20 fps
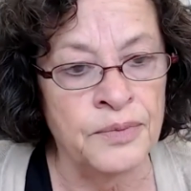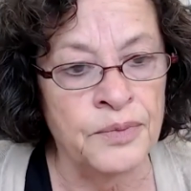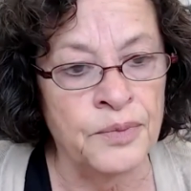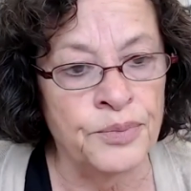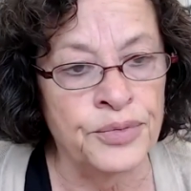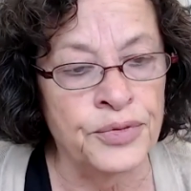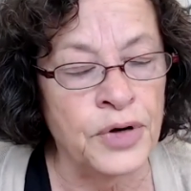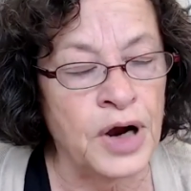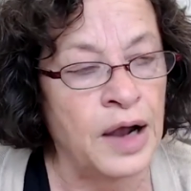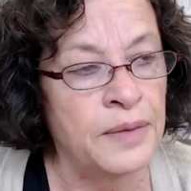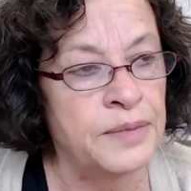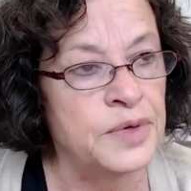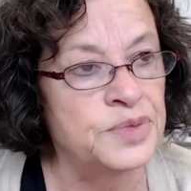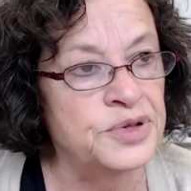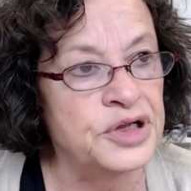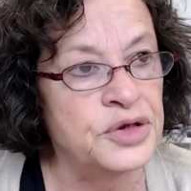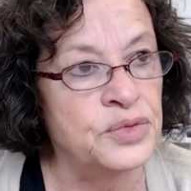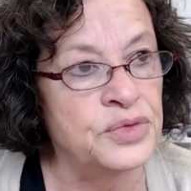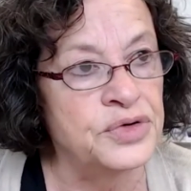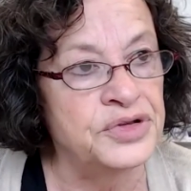
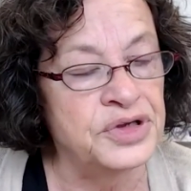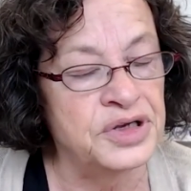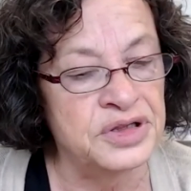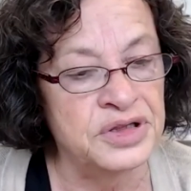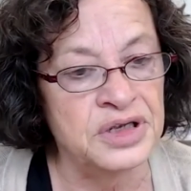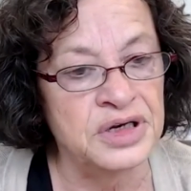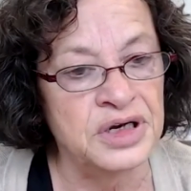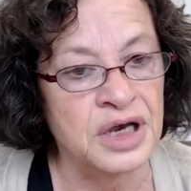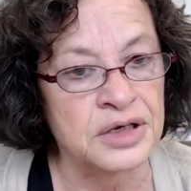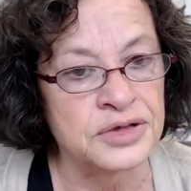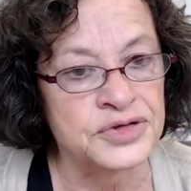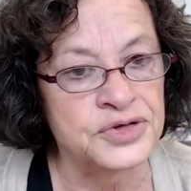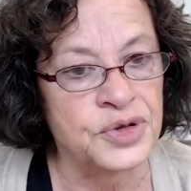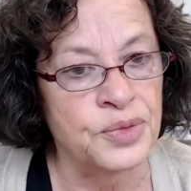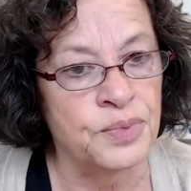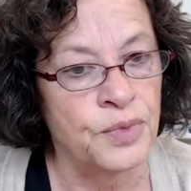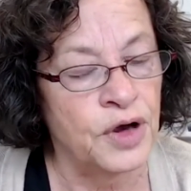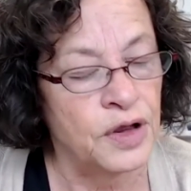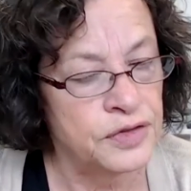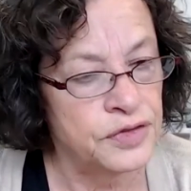probably within the next
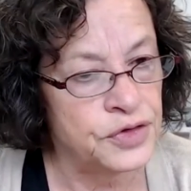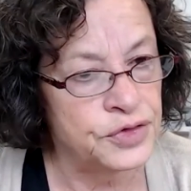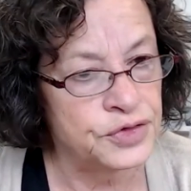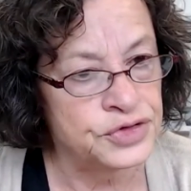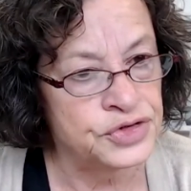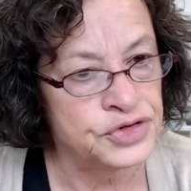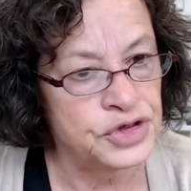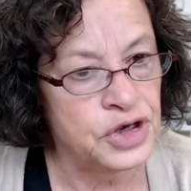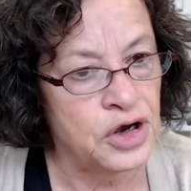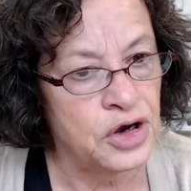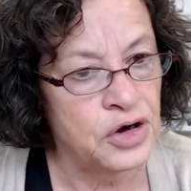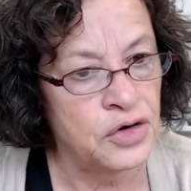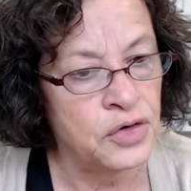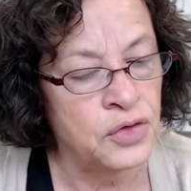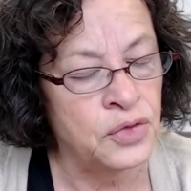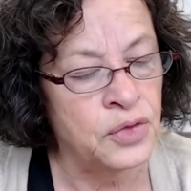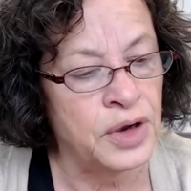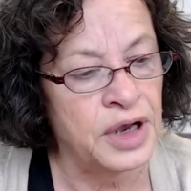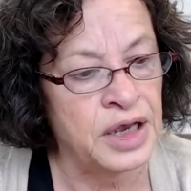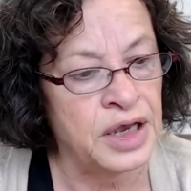month or
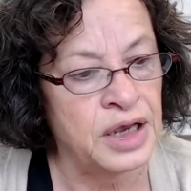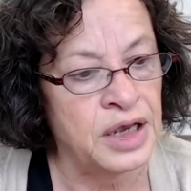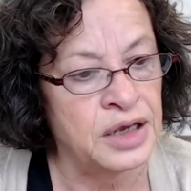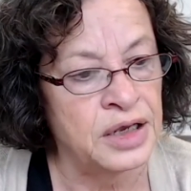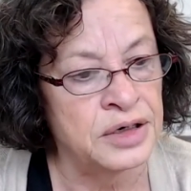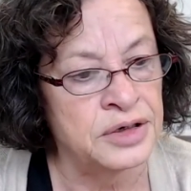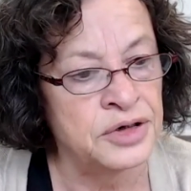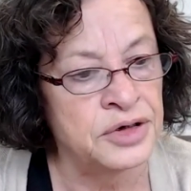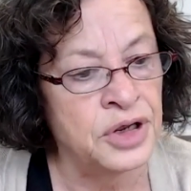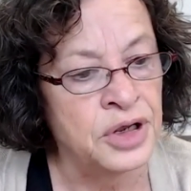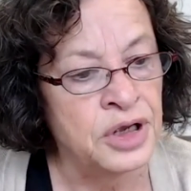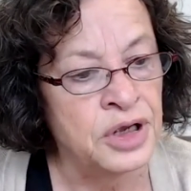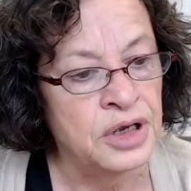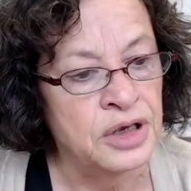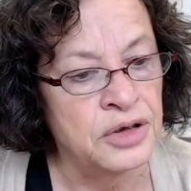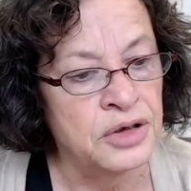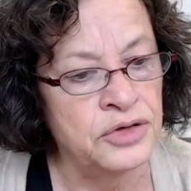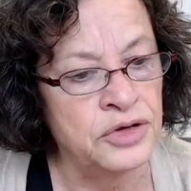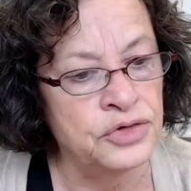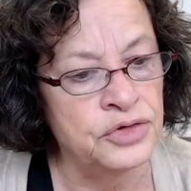so, and
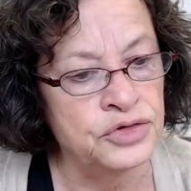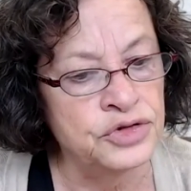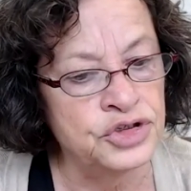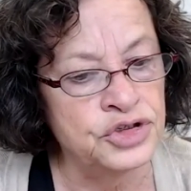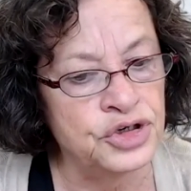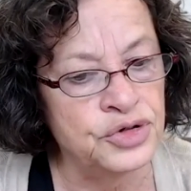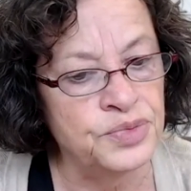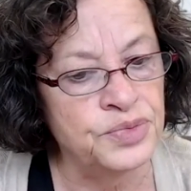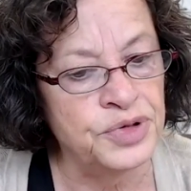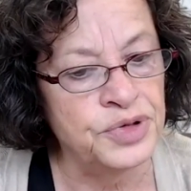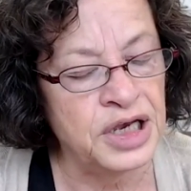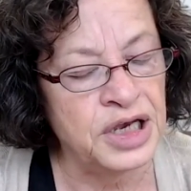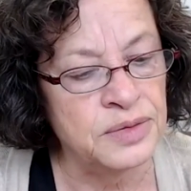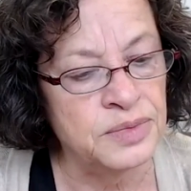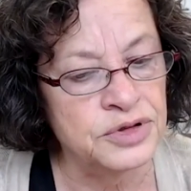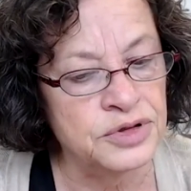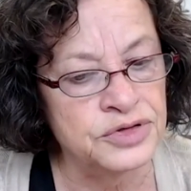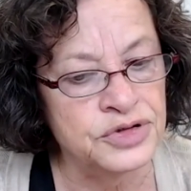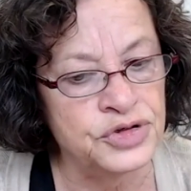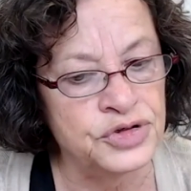you should be
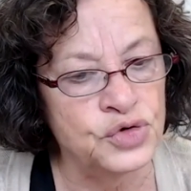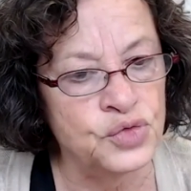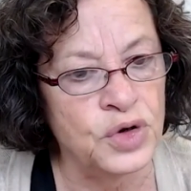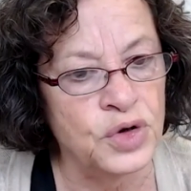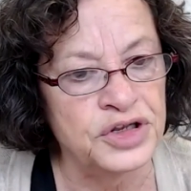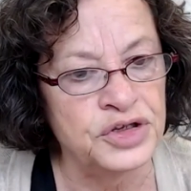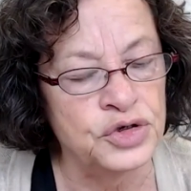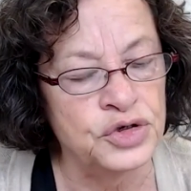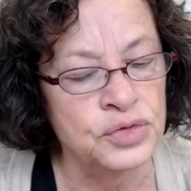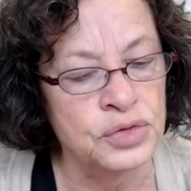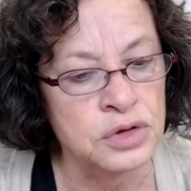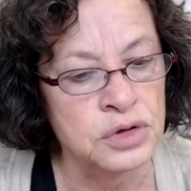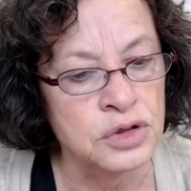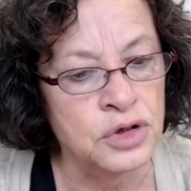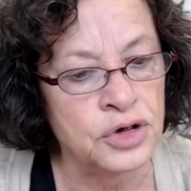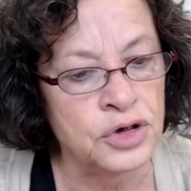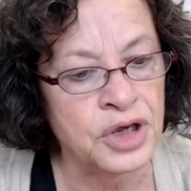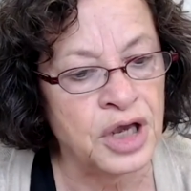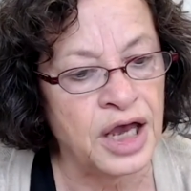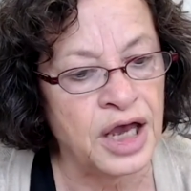able to, when you
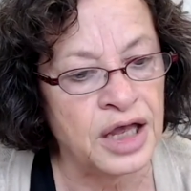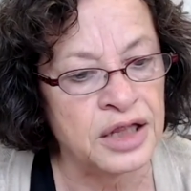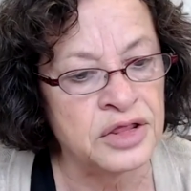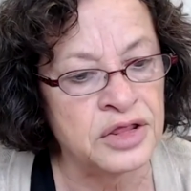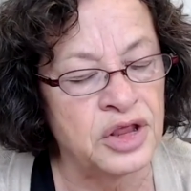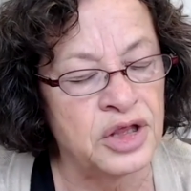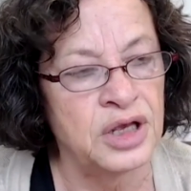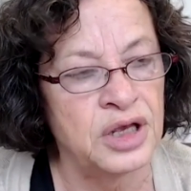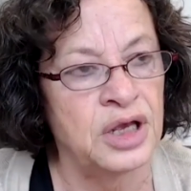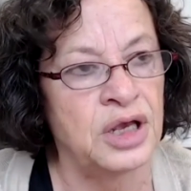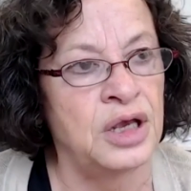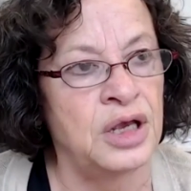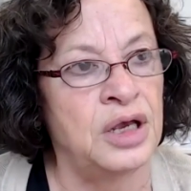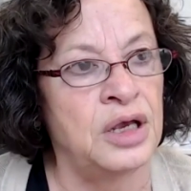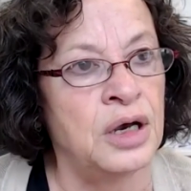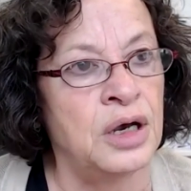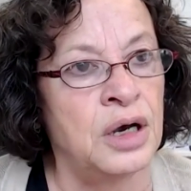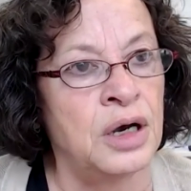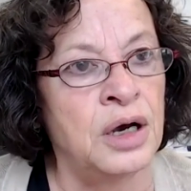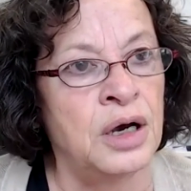look at
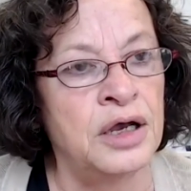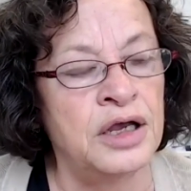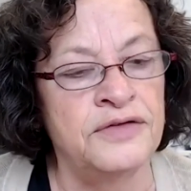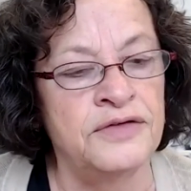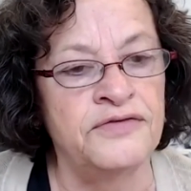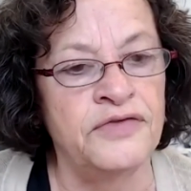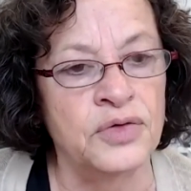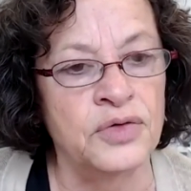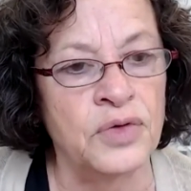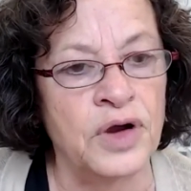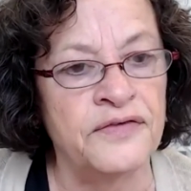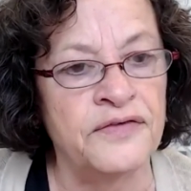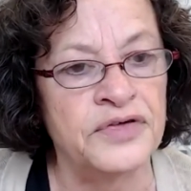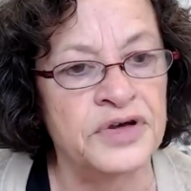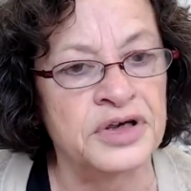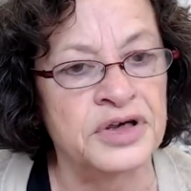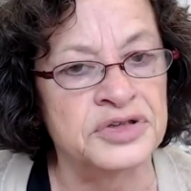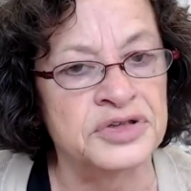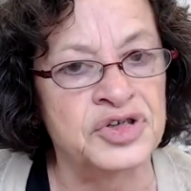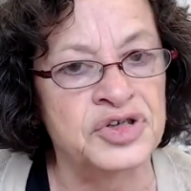the
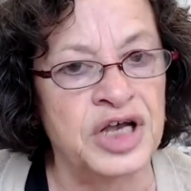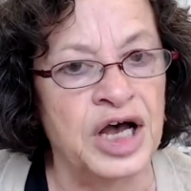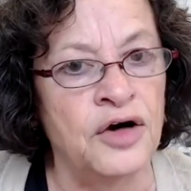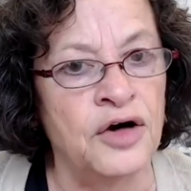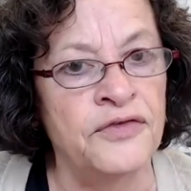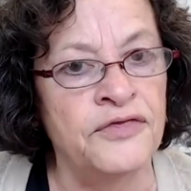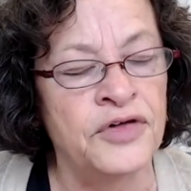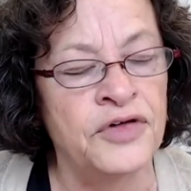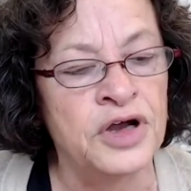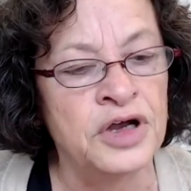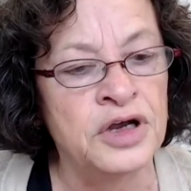infographic itself,